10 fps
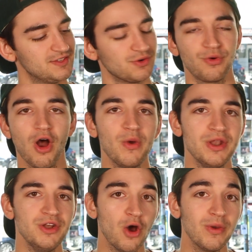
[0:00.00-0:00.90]
to grow
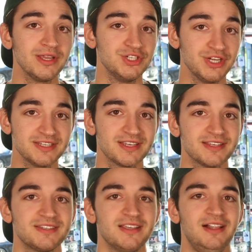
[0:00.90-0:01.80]
in knowing
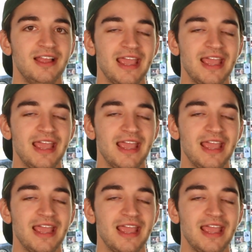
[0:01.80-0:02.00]
Jesus